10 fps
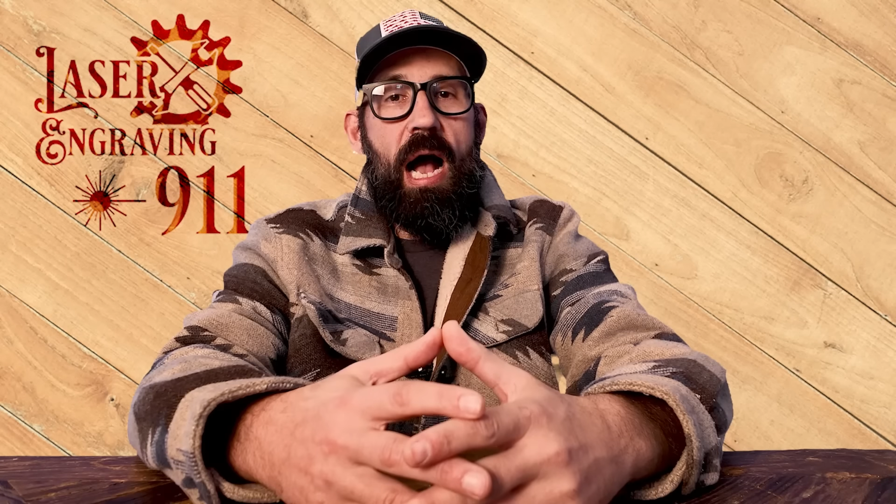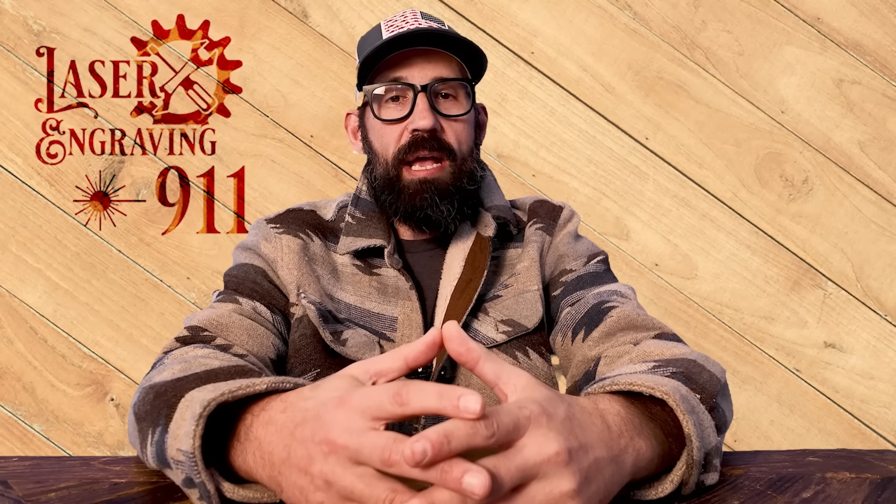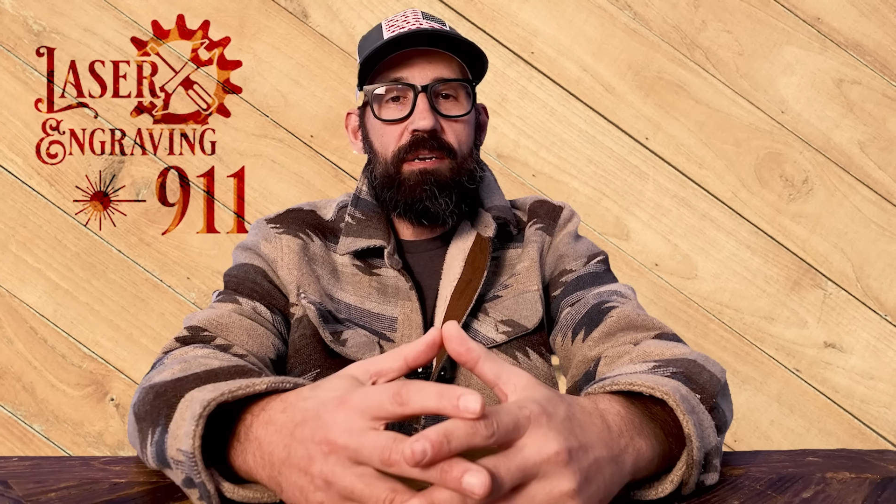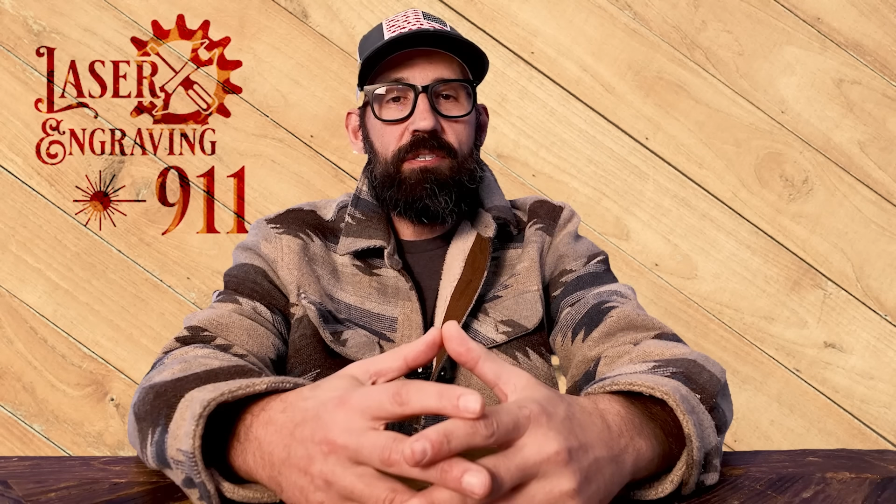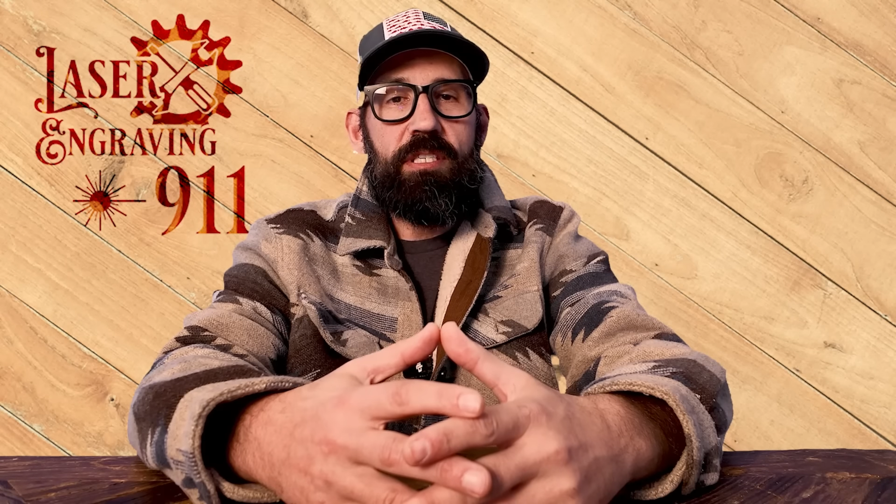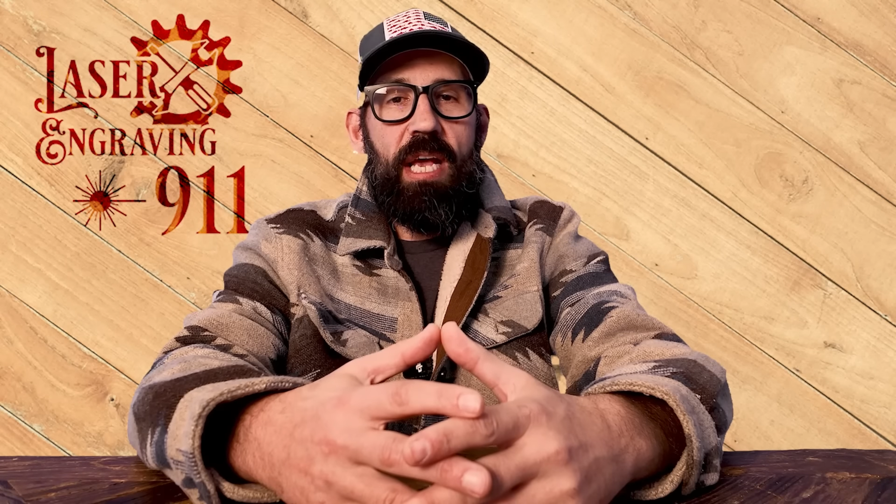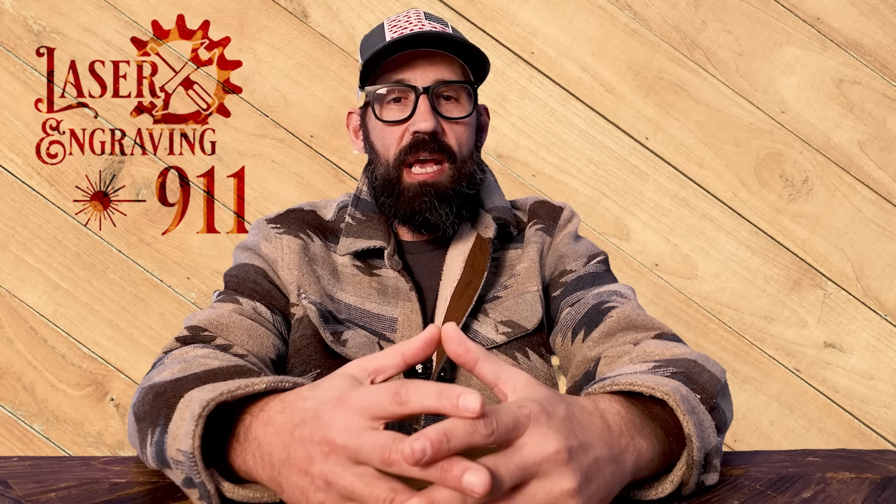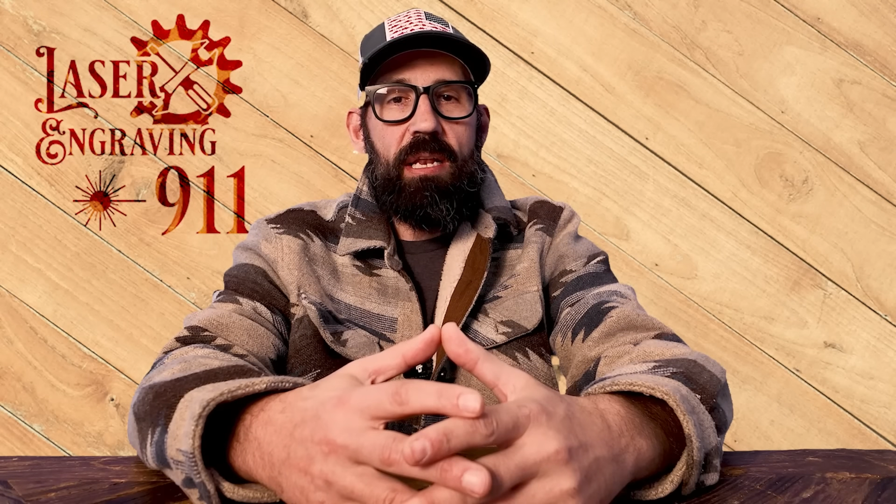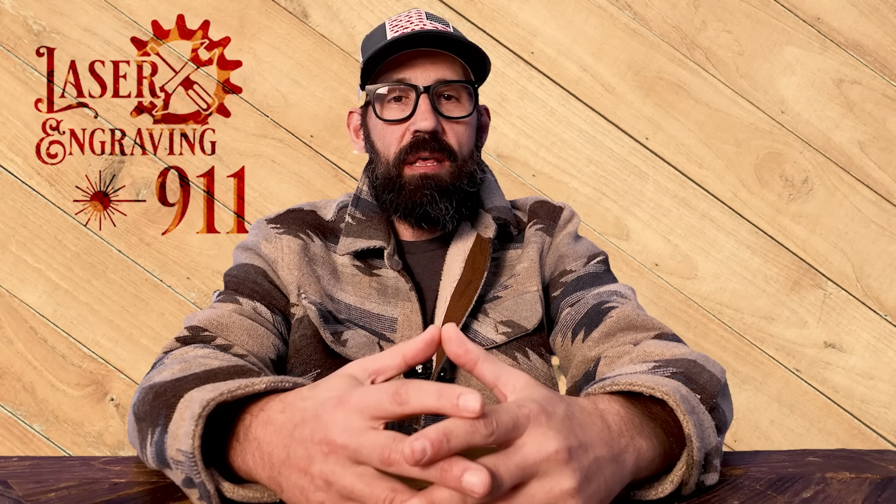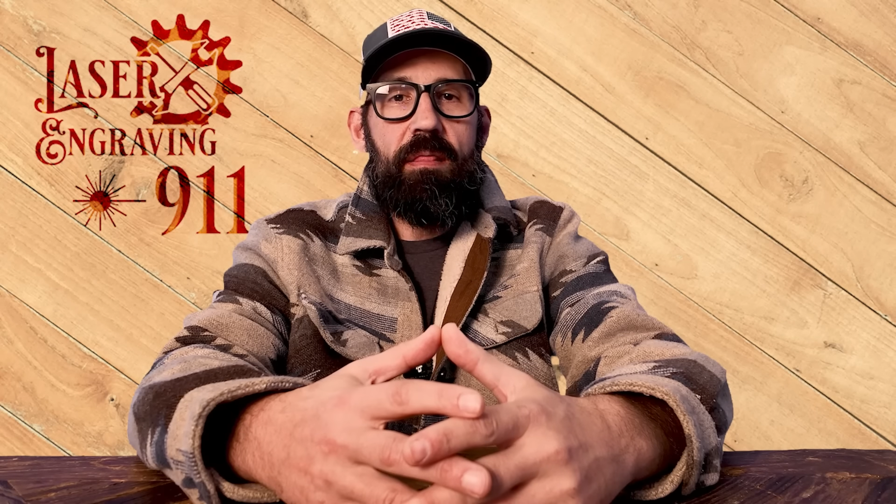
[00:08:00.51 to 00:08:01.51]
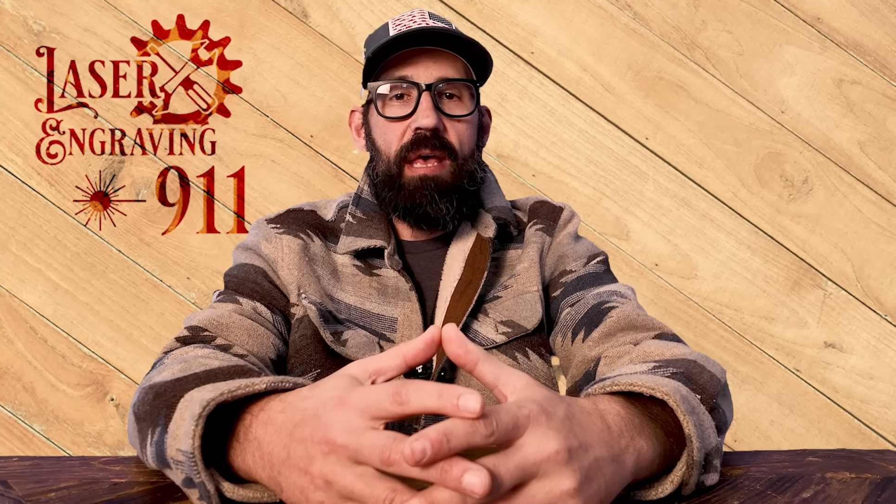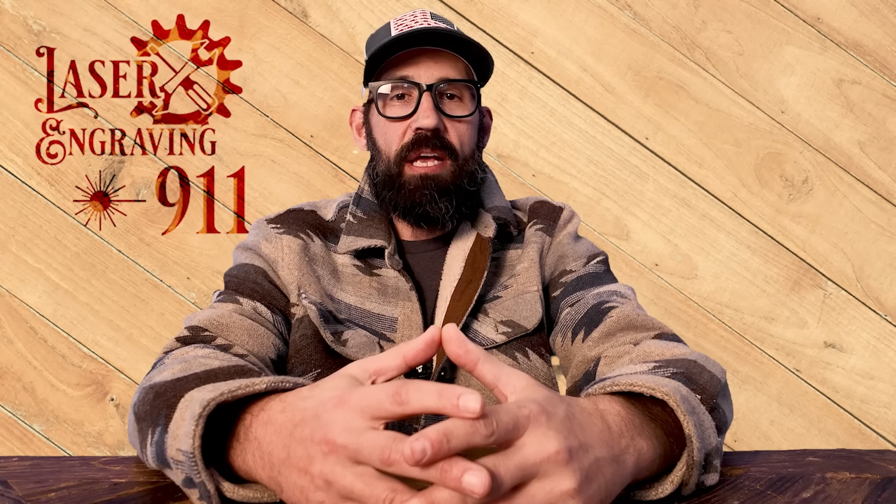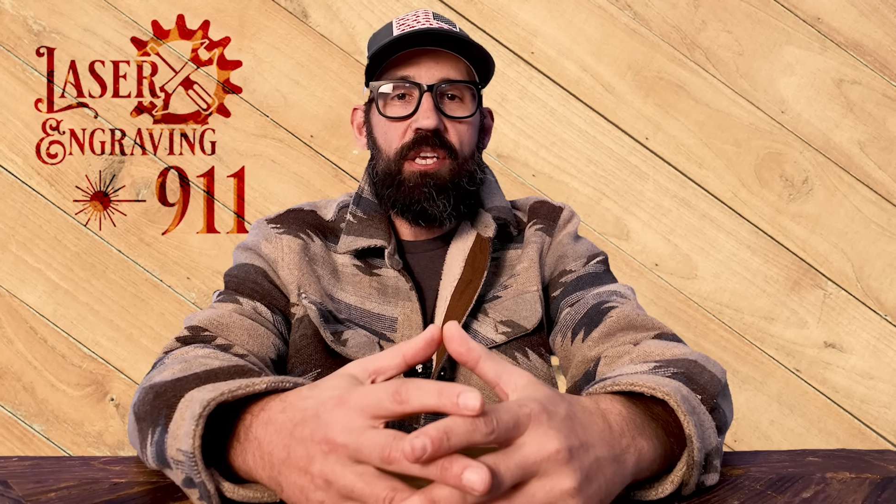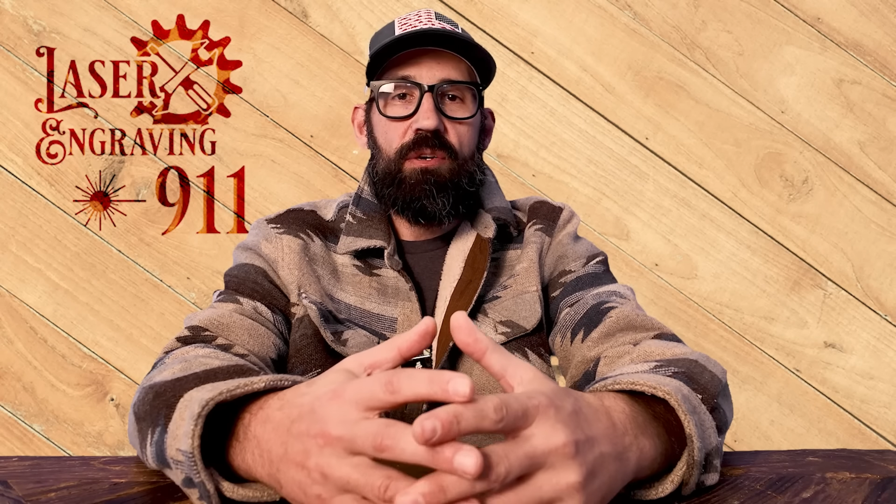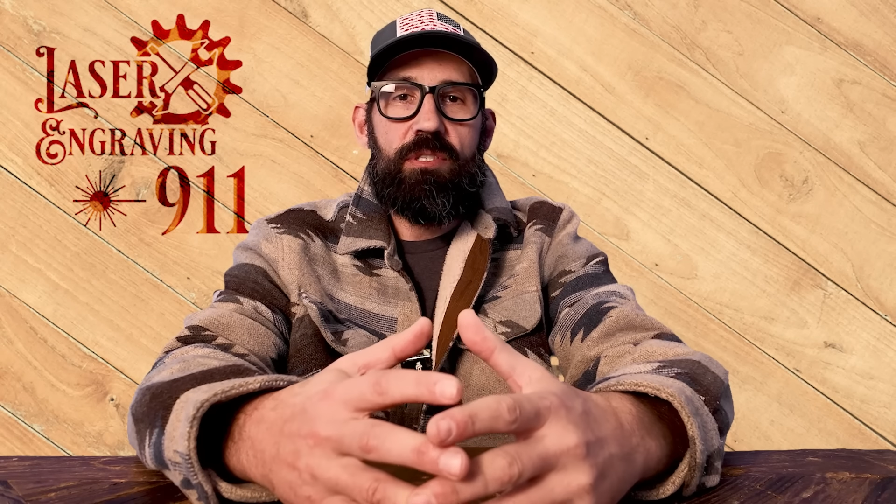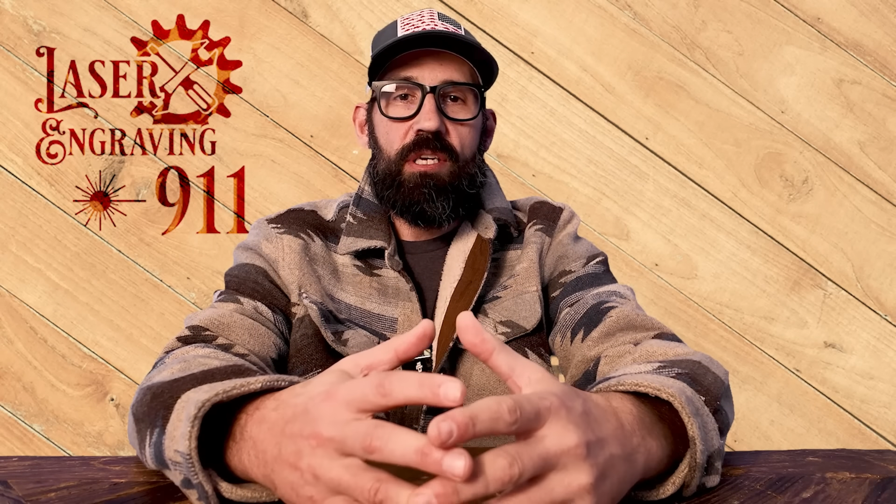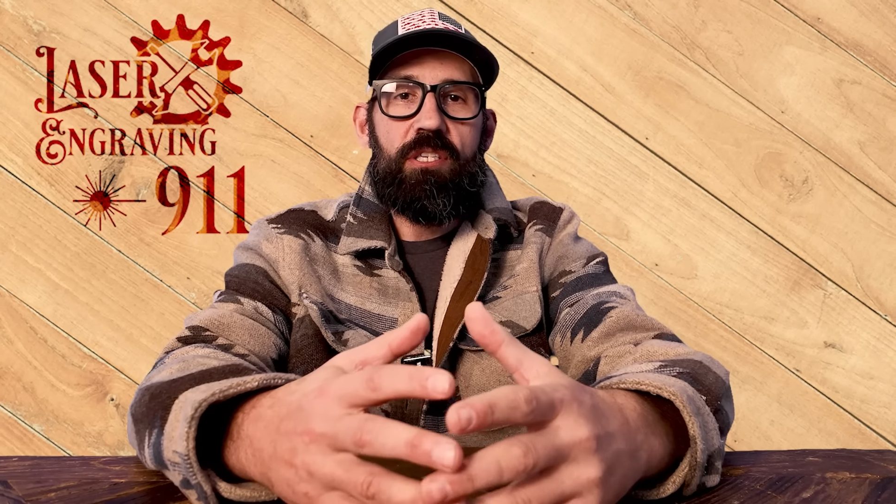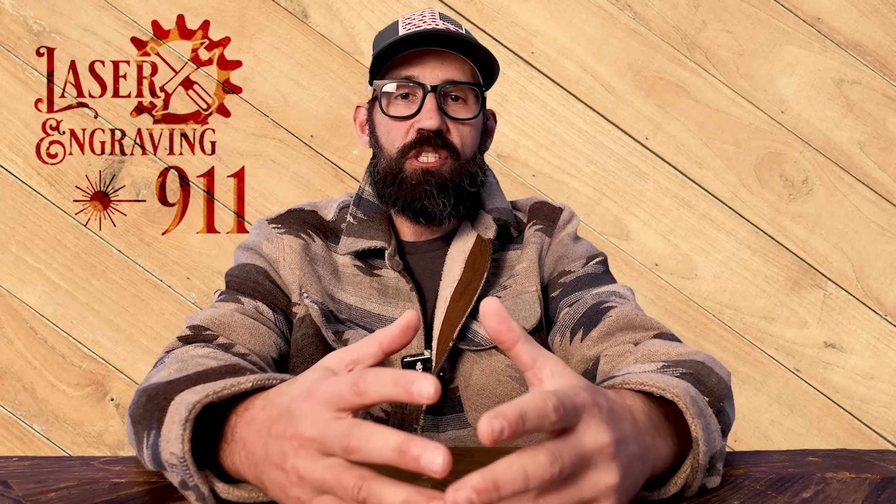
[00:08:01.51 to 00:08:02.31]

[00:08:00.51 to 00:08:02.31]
I understand that using